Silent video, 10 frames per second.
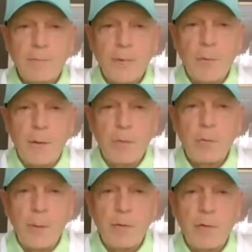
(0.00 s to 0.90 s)
But we were
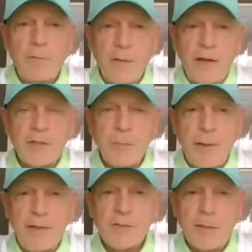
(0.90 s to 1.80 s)
we were a
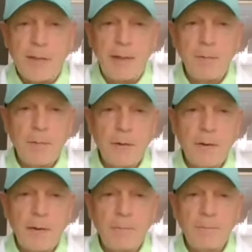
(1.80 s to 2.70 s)
fast-paced team.
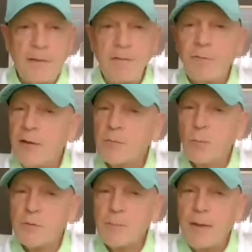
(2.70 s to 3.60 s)
Um, defense
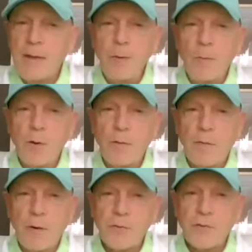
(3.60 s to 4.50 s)
wasn't maybe one of
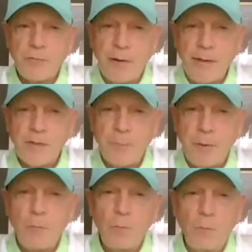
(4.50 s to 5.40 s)
our strengths,
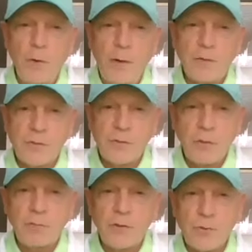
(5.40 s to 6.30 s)
but we could
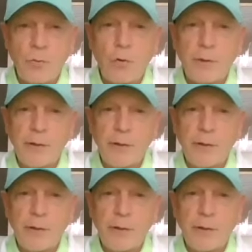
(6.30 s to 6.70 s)
certainly score with